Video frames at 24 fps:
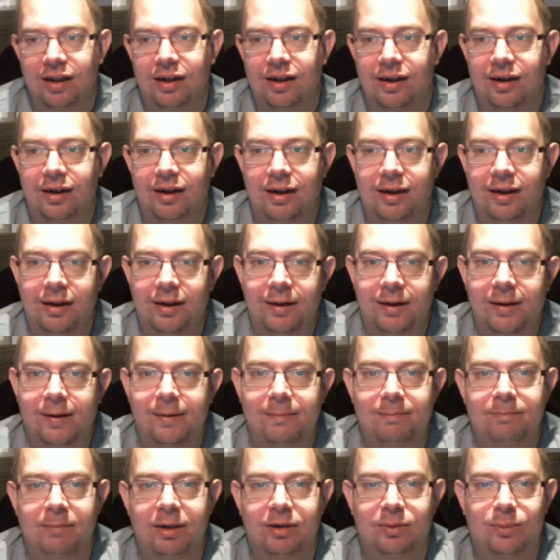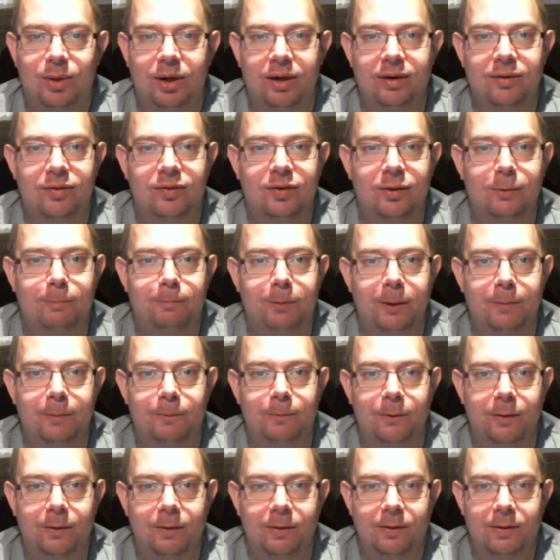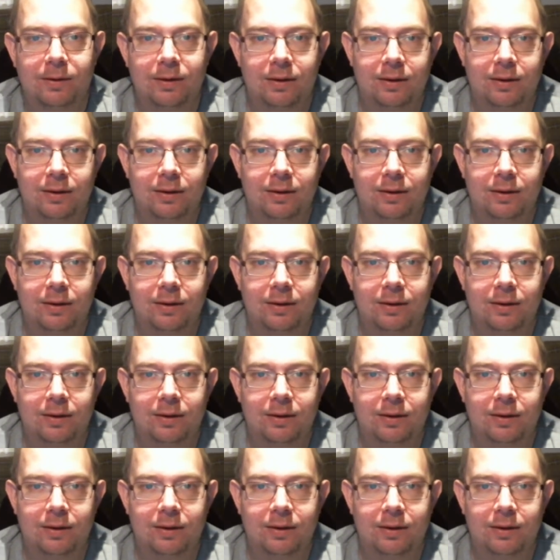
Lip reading: Met quite a few people